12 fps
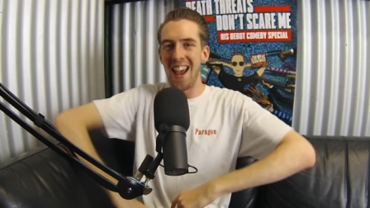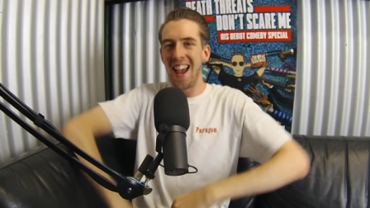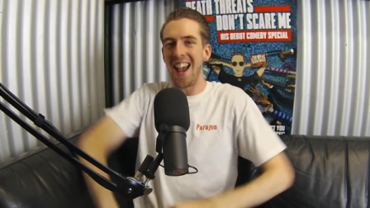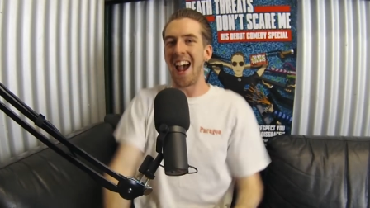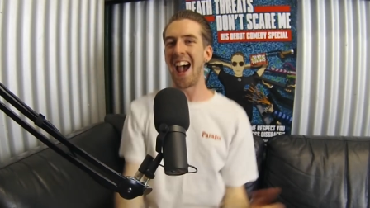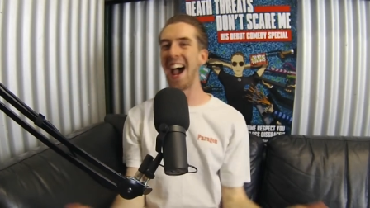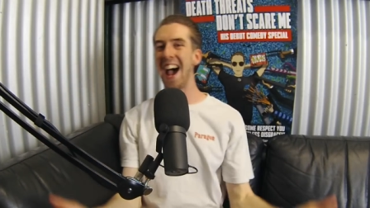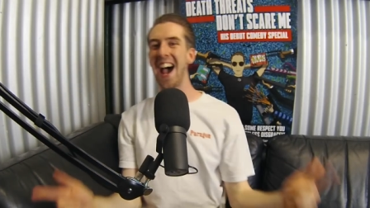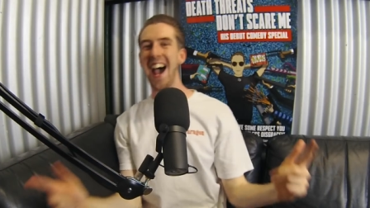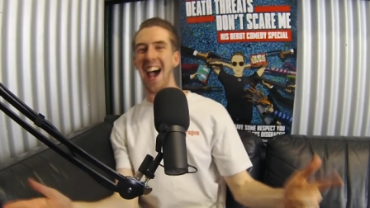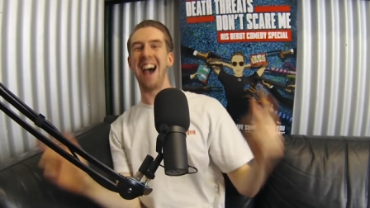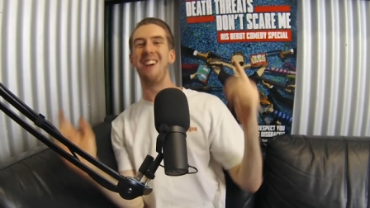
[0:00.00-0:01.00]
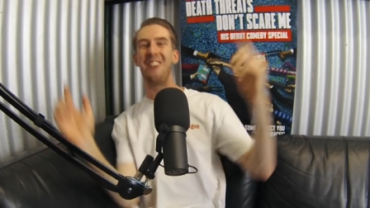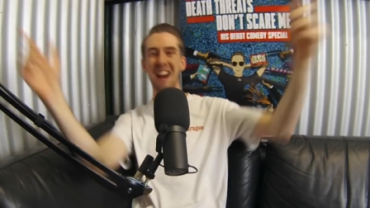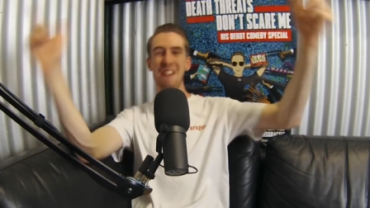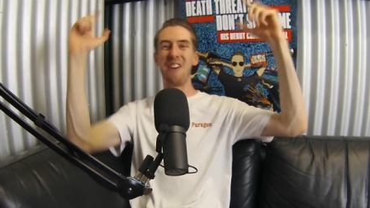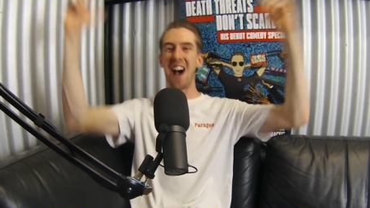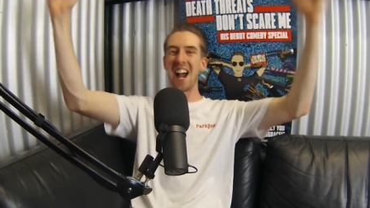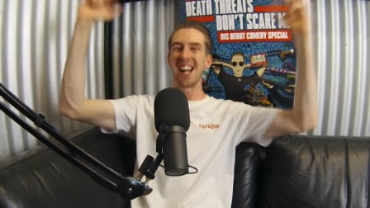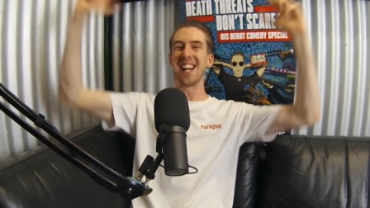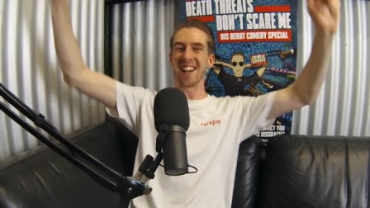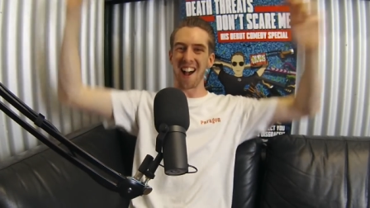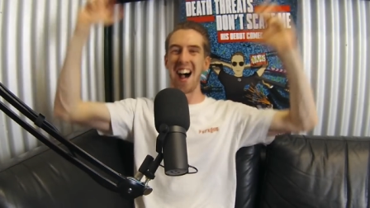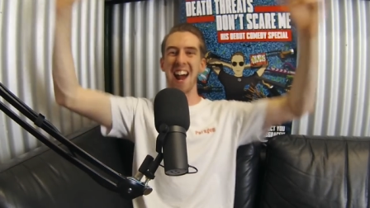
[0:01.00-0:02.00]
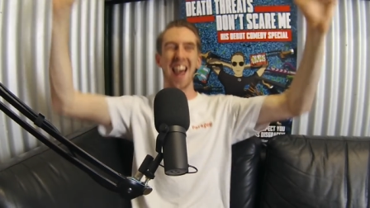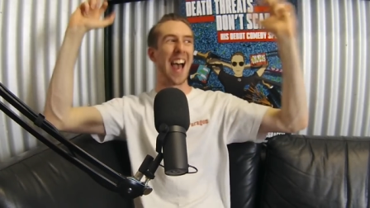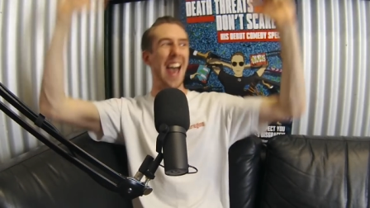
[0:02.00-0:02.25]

Hey, eh, we fucking got